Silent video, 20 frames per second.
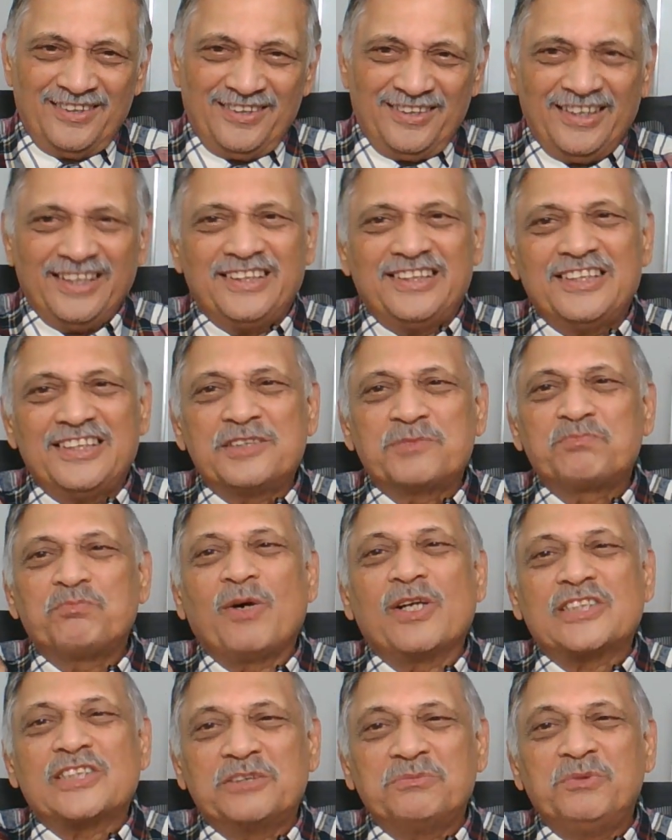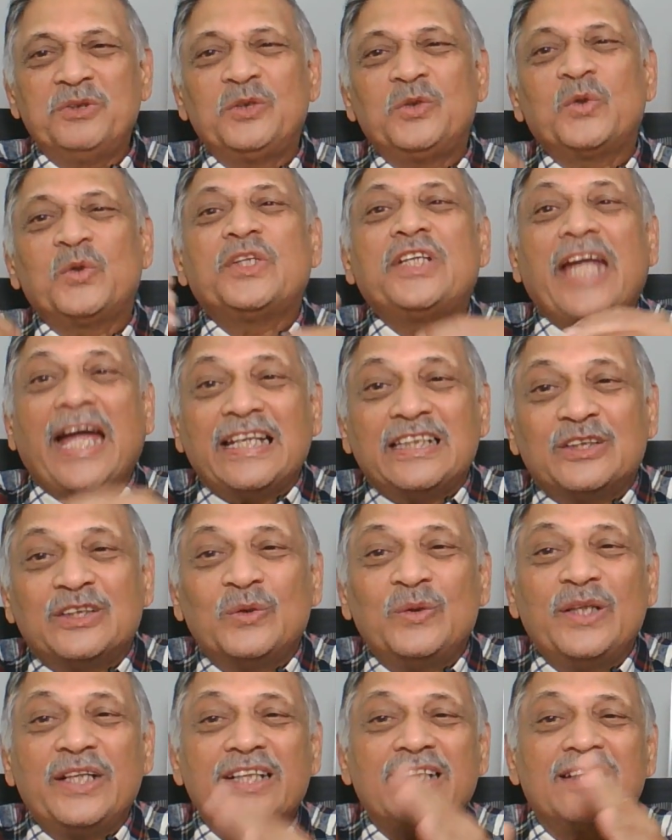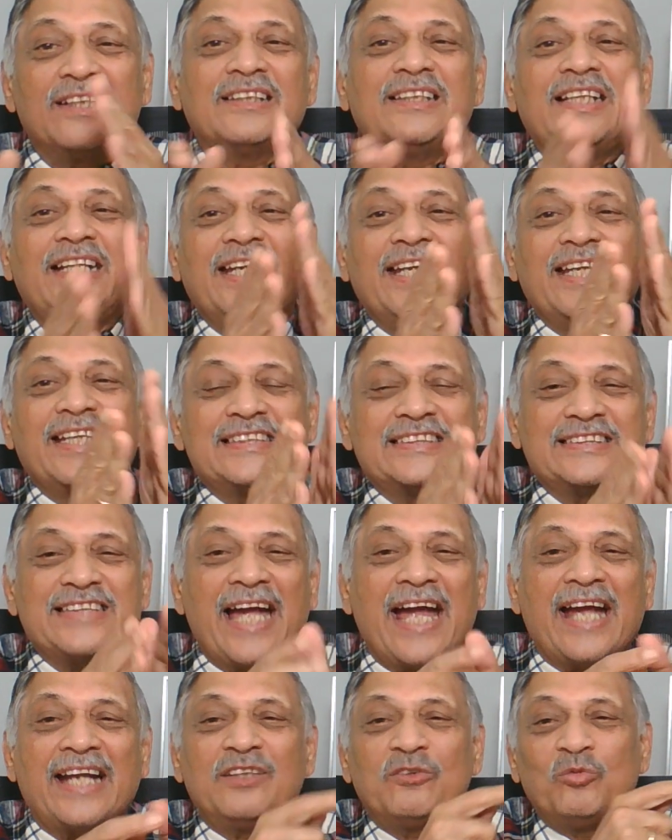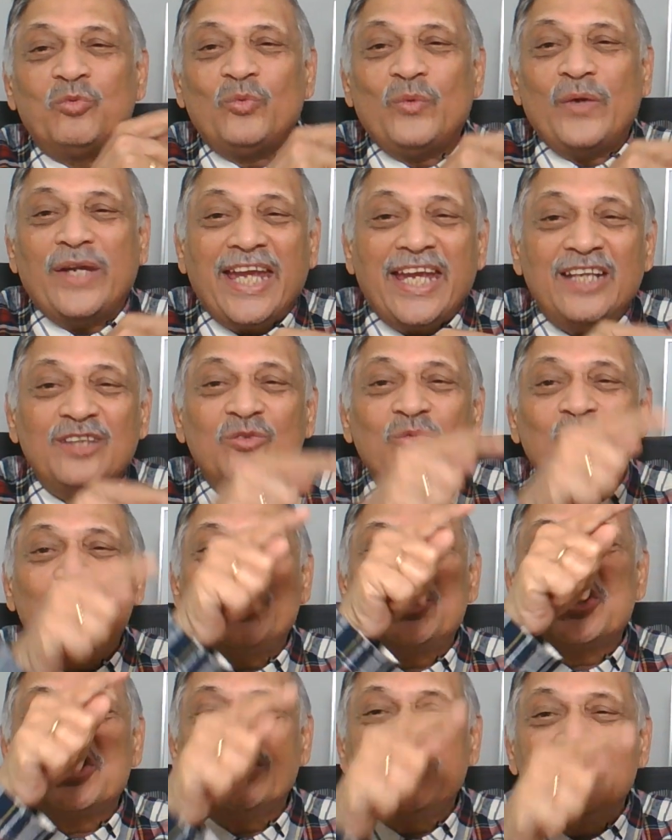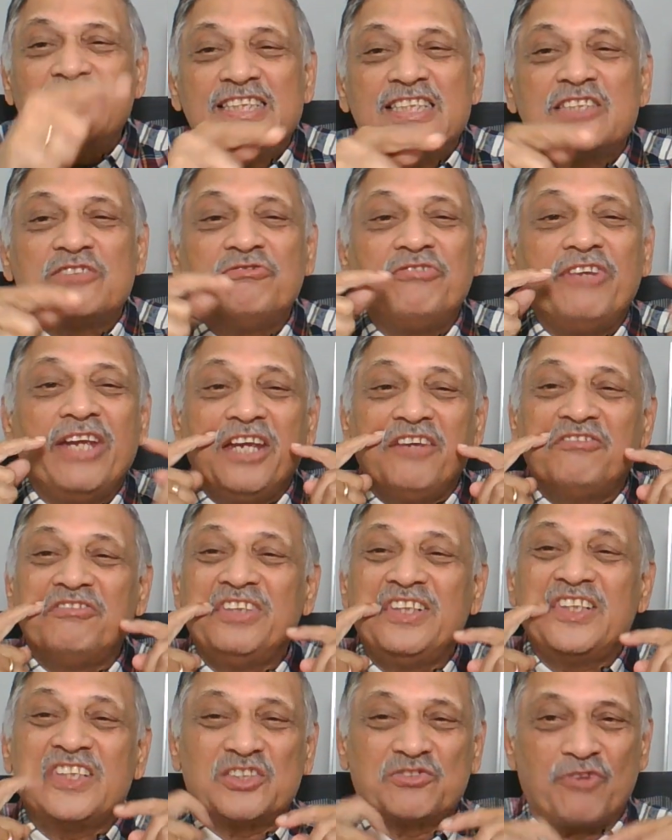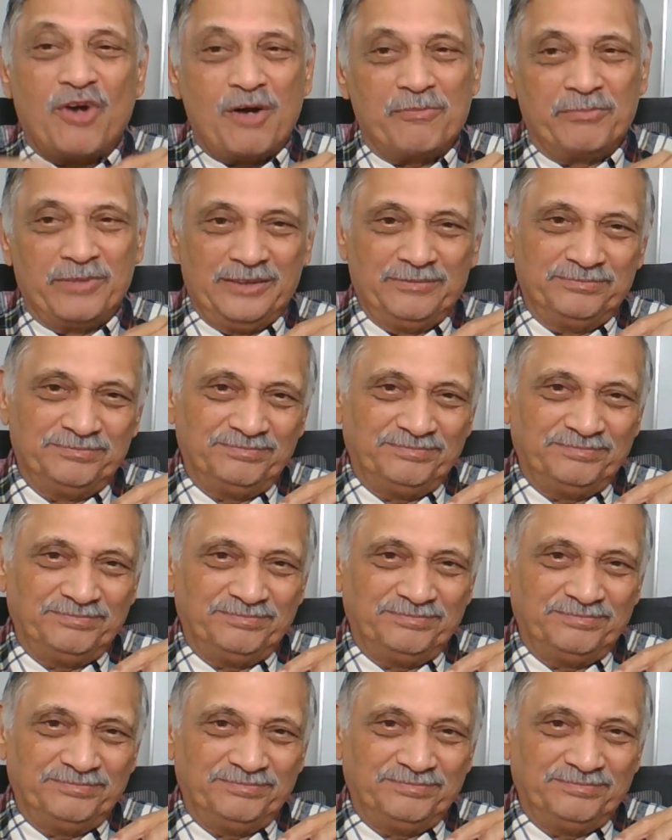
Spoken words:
it is possible to calculate the exact way in which this wave is formed.